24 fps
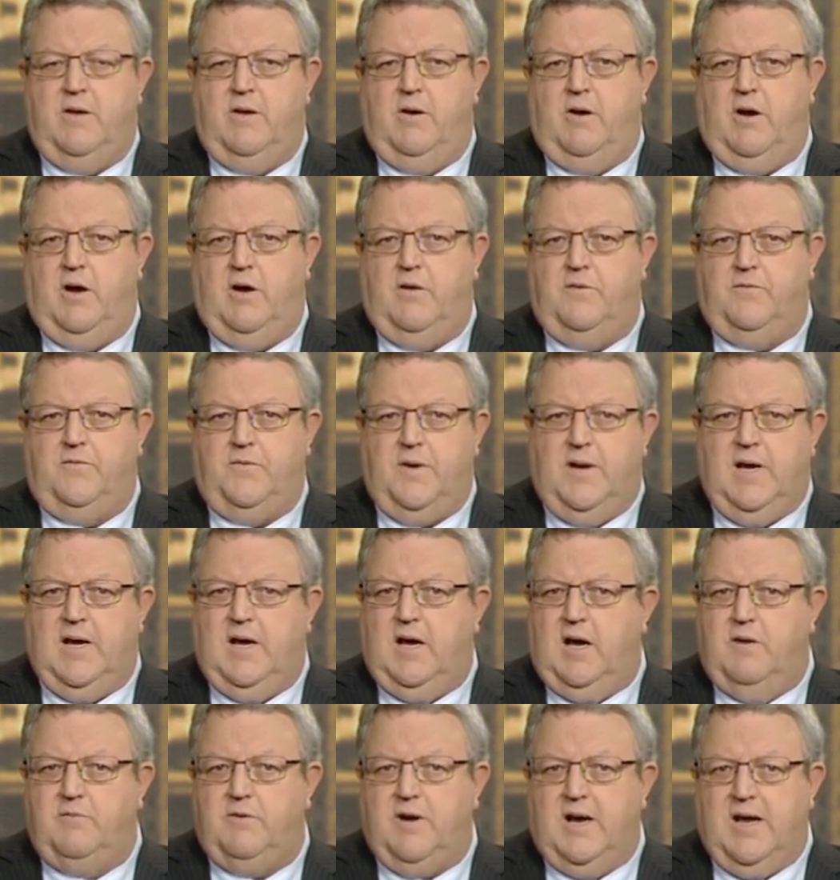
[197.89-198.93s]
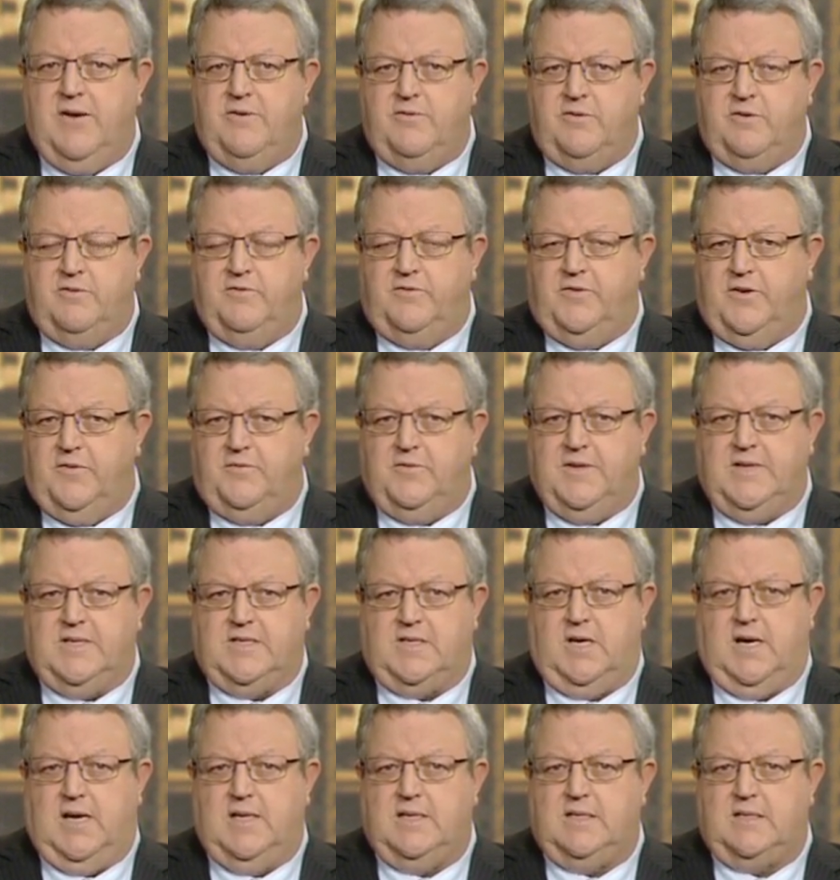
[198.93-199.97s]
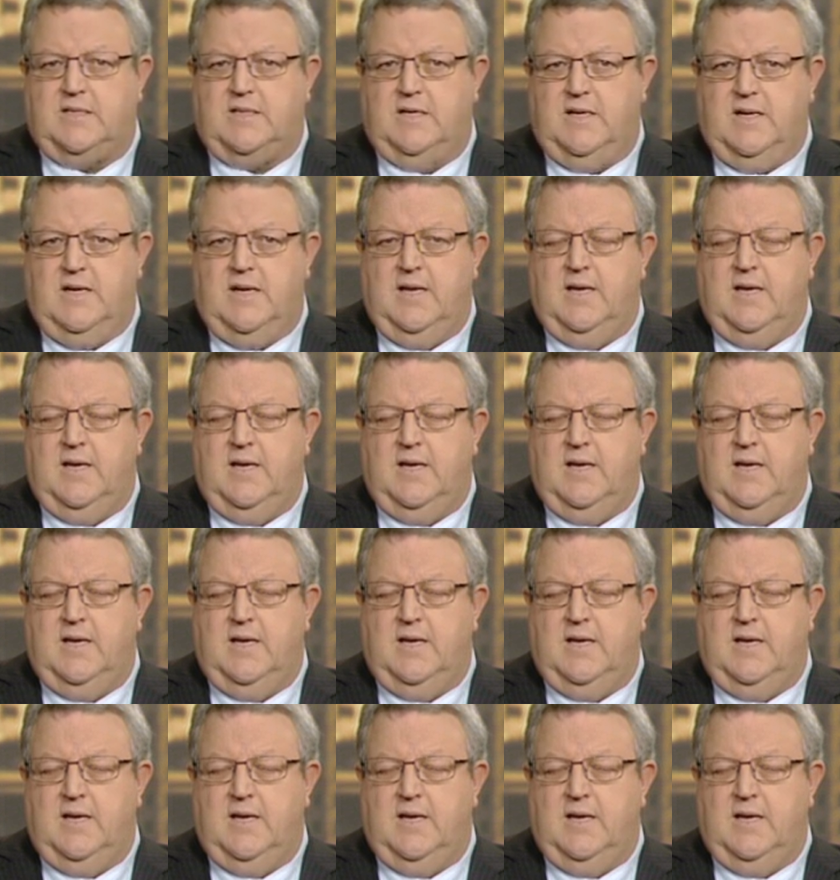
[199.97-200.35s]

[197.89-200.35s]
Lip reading: of over 150 sites.